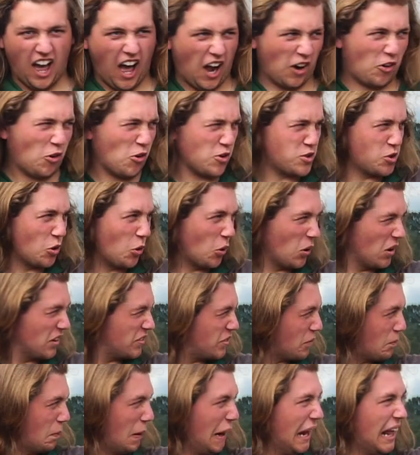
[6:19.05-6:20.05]
Across all of
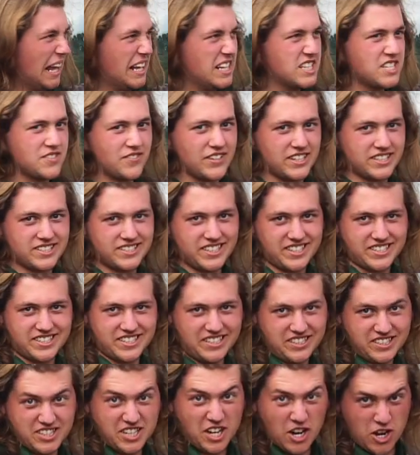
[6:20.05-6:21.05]
the planes of
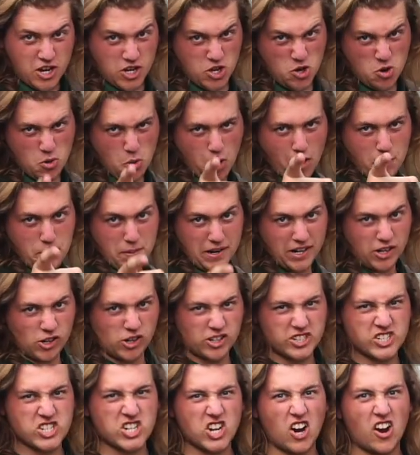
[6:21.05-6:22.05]
existence, you have been a
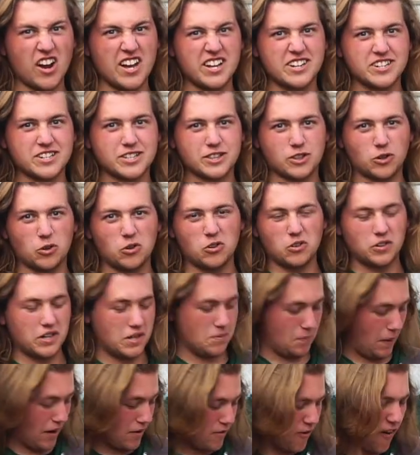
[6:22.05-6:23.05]
giant thorn
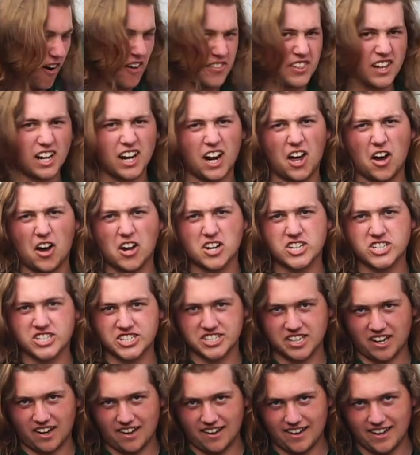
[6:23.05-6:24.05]
in my rather large
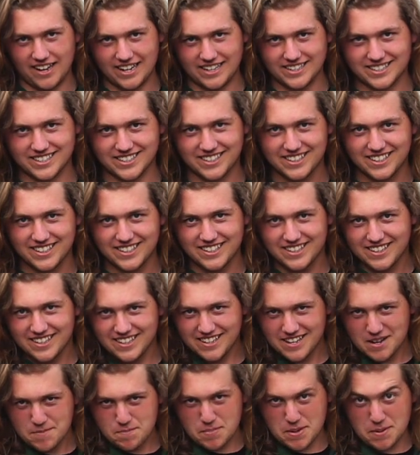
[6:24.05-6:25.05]
side.
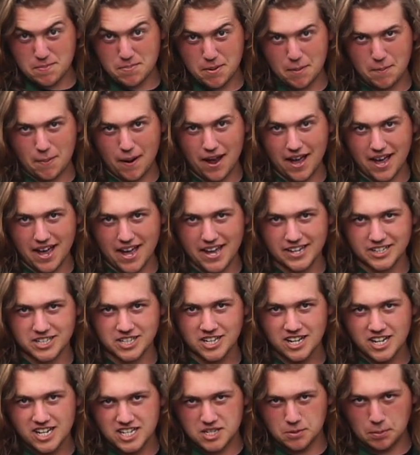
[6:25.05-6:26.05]
Be prepared
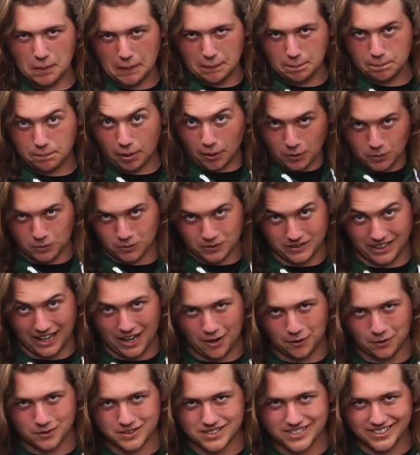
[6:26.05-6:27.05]
to be pulled
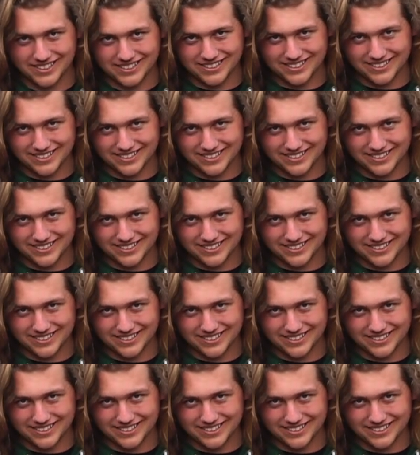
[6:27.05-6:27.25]
out.